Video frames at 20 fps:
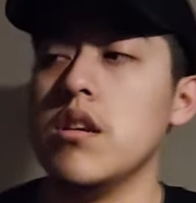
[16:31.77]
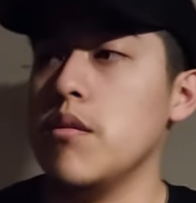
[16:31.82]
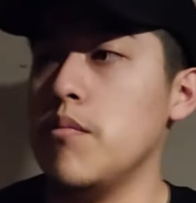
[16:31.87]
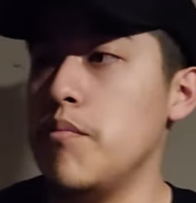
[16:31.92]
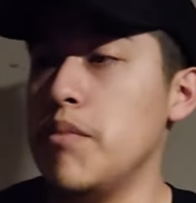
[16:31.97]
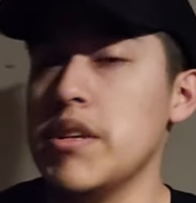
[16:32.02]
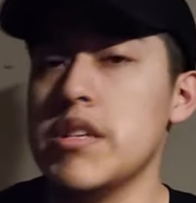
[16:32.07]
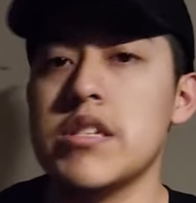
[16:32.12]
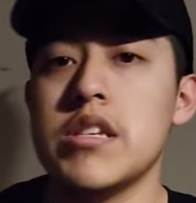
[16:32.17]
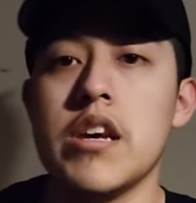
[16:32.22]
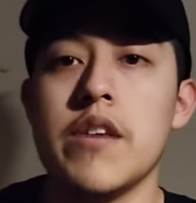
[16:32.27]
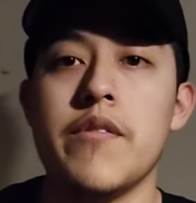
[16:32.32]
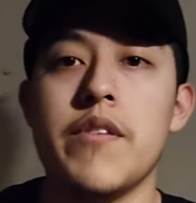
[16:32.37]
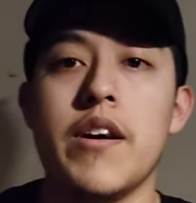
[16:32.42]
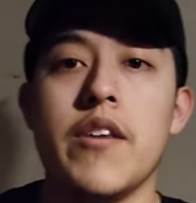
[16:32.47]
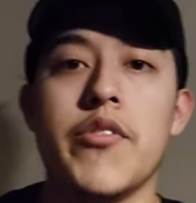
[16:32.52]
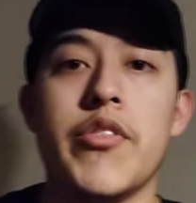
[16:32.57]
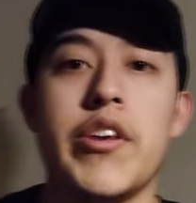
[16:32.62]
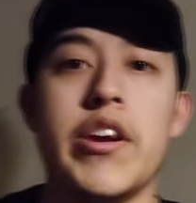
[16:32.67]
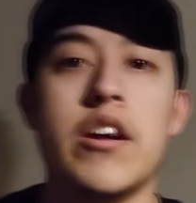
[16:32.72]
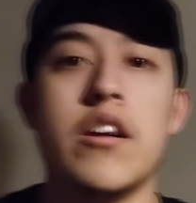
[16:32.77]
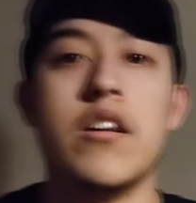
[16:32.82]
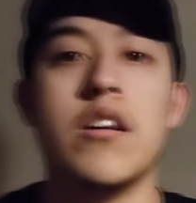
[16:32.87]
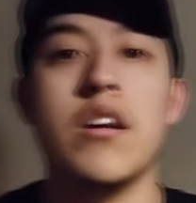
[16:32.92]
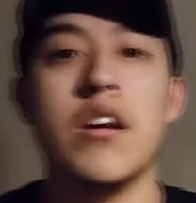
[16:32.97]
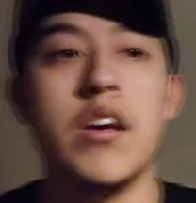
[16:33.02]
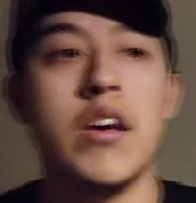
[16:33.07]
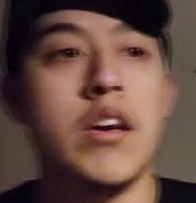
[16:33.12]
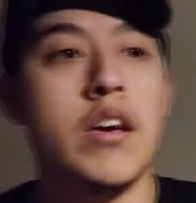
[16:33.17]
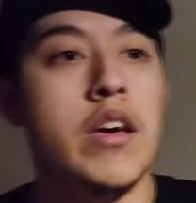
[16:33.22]
Be safe out there.
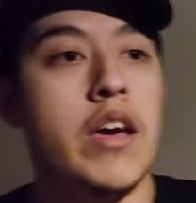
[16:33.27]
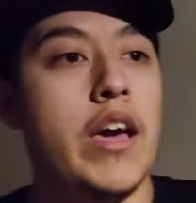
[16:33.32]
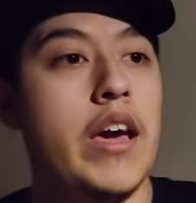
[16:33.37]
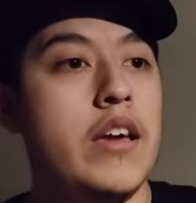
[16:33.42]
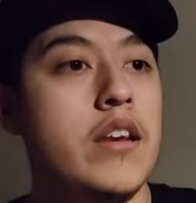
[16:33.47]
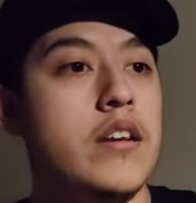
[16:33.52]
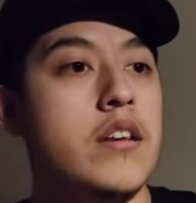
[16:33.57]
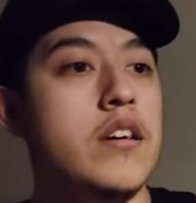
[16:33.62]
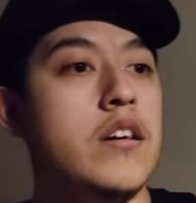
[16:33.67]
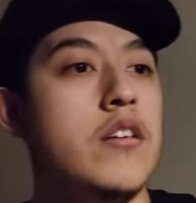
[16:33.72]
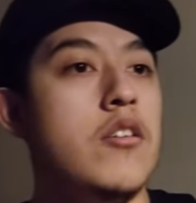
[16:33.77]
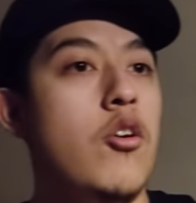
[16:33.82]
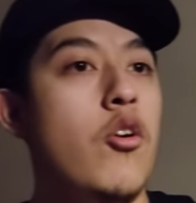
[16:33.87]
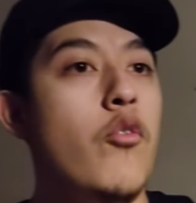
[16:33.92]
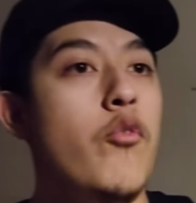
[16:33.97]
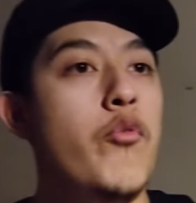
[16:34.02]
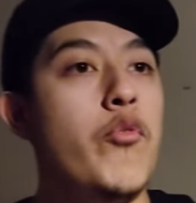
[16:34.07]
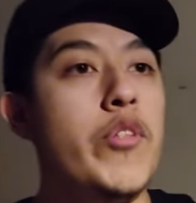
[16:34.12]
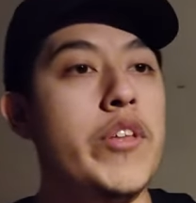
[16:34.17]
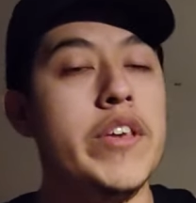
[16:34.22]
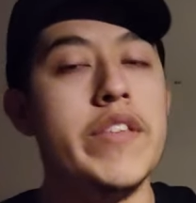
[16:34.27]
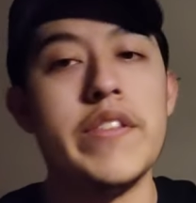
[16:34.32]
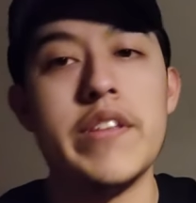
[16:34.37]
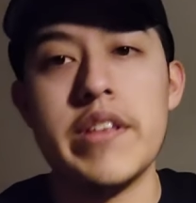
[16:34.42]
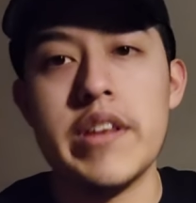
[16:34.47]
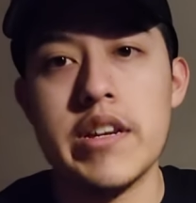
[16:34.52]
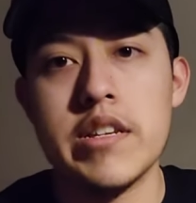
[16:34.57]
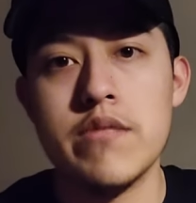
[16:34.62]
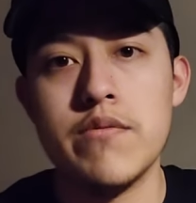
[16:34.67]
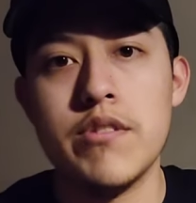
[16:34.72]
And uh, hopefully in the
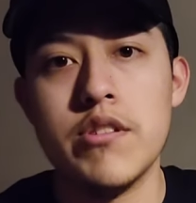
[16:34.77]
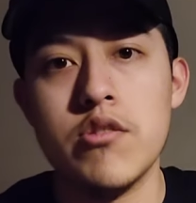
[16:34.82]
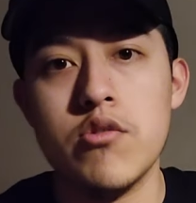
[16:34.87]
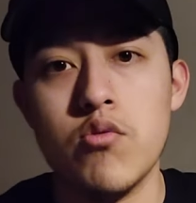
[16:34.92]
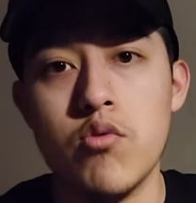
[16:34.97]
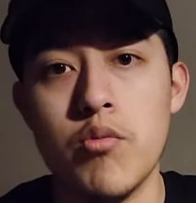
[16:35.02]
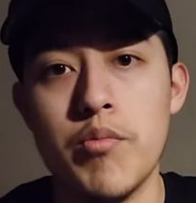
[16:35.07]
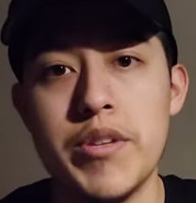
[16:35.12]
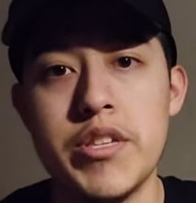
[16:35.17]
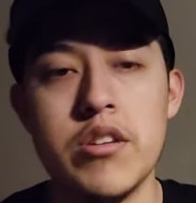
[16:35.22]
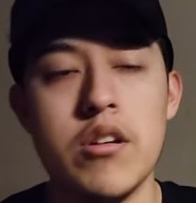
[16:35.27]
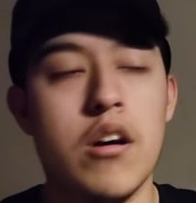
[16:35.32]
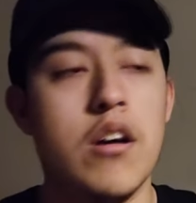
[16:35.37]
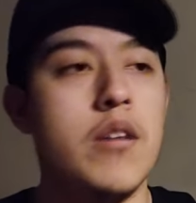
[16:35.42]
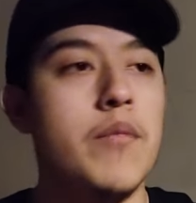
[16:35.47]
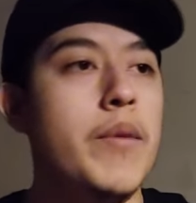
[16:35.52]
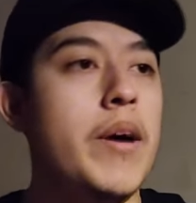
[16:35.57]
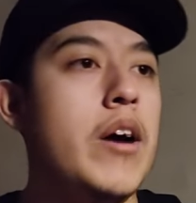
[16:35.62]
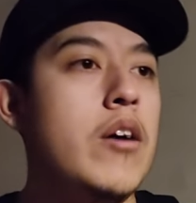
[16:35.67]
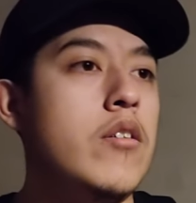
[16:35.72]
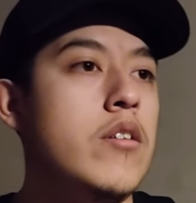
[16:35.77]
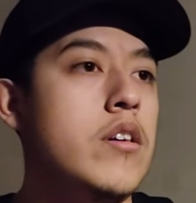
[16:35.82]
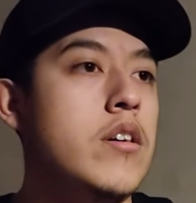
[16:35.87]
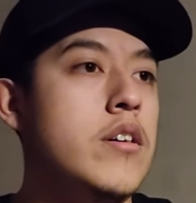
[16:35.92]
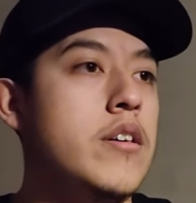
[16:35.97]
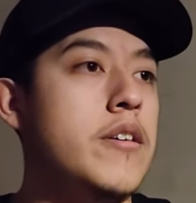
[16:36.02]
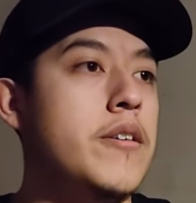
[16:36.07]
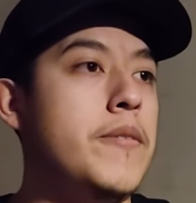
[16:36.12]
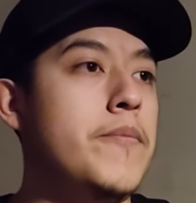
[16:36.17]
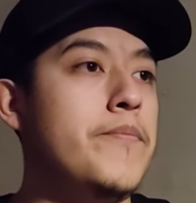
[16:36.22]
next video, we'll be talking about
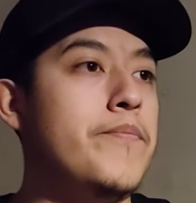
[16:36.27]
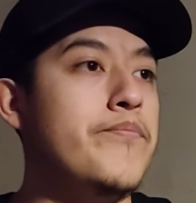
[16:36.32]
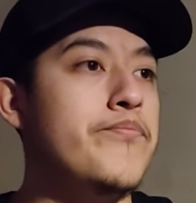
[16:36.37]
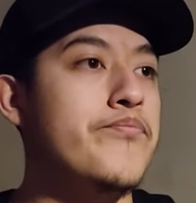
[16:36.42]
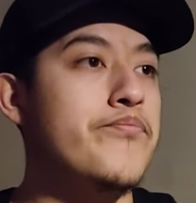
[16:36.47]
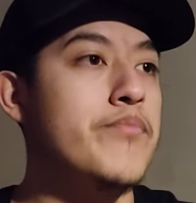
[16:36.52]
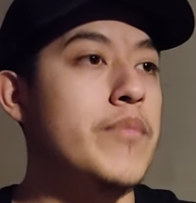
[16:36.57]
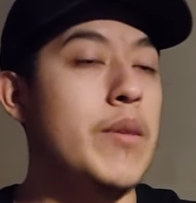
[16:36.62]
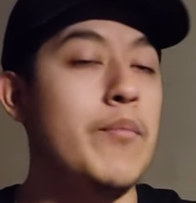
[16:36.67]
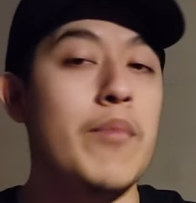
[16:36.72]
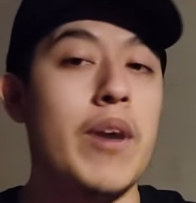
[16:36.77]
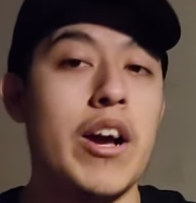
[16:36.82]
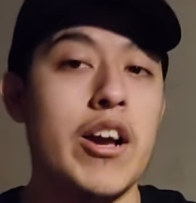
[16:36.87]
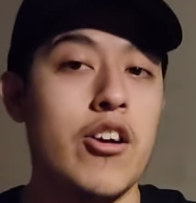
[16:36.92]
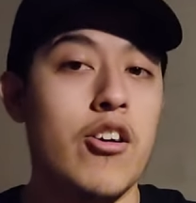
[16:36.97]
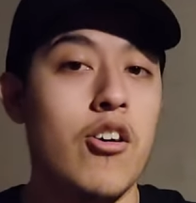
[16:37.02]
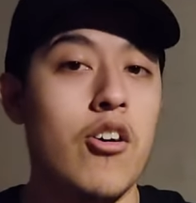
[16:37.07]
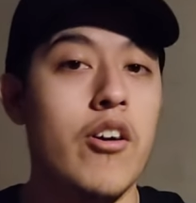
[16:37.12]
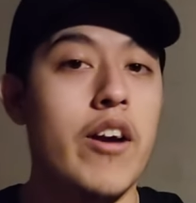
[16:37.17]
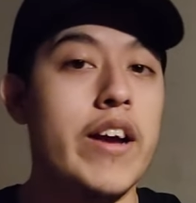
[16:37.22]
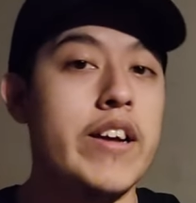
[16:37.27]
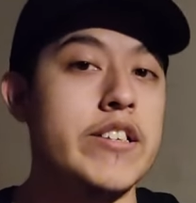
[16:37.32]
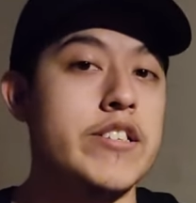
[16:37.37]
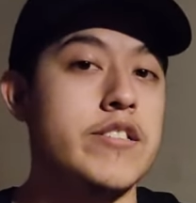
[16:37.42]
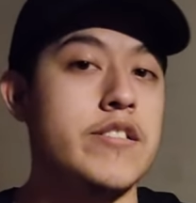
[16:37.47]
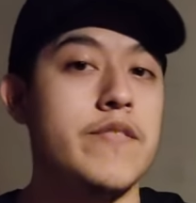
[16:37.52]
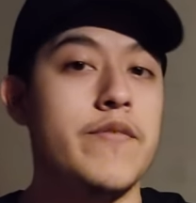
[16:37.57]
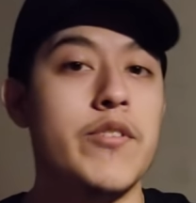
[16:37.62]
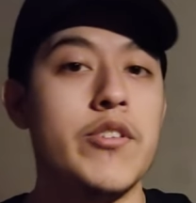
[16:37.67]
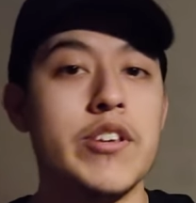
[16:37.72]
um, my car,
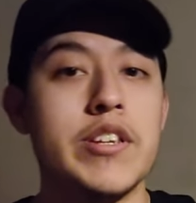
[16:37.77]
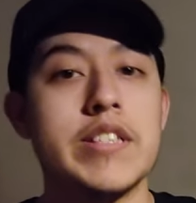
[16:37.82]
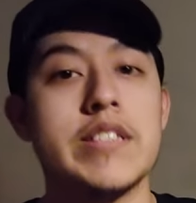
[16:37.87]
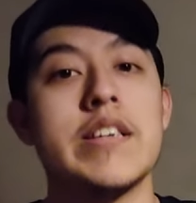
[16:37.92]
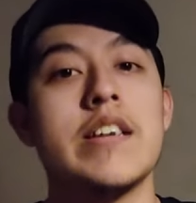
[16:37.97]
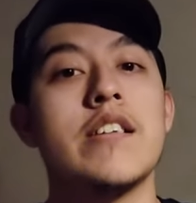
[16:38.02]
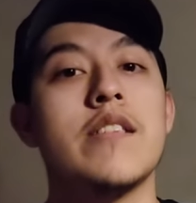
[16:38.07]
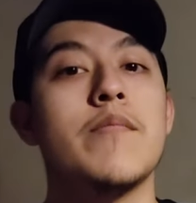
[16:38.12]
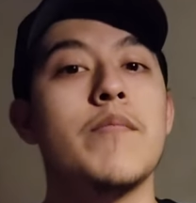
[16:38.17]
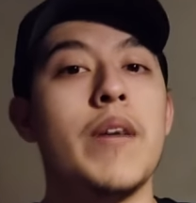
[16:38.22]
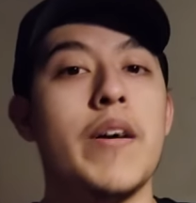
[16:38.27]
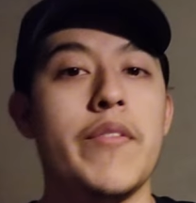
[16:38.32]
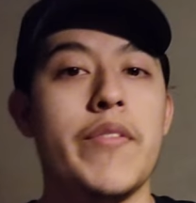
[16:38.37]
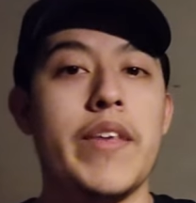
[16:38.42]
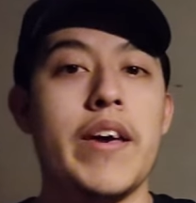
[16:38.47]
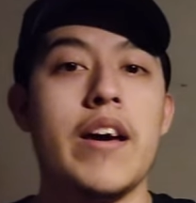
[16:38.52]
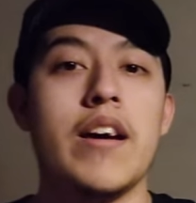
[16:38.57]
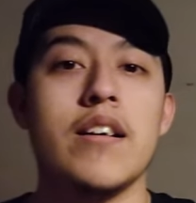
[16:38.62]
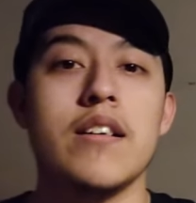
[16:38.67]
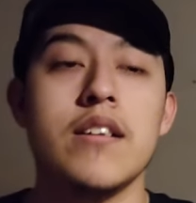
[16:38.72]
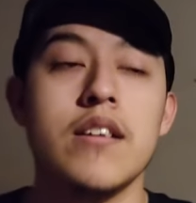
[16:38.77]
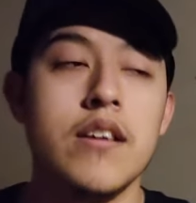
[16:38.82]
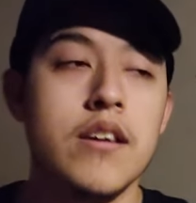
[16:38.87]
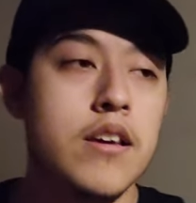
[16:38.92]
actually. I'm very excited about that.